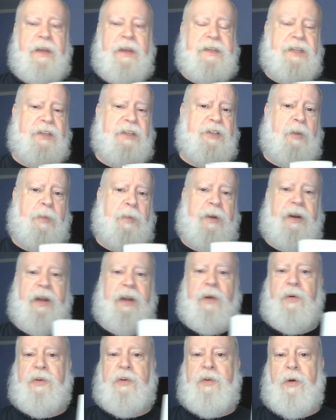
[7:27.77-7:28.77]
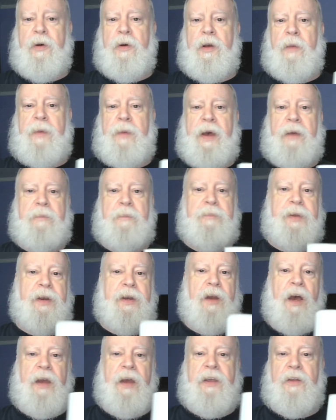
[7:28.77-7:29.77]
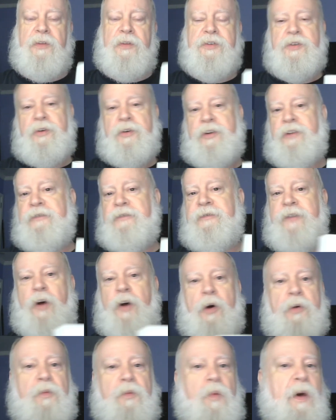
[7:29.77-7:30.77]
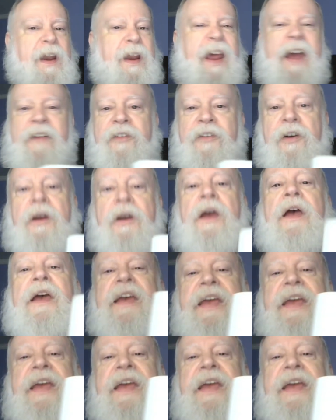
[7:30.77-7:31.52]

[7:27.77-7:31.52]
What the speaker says: telescope on an equatorial mount, binoculars, or your phone, whatever,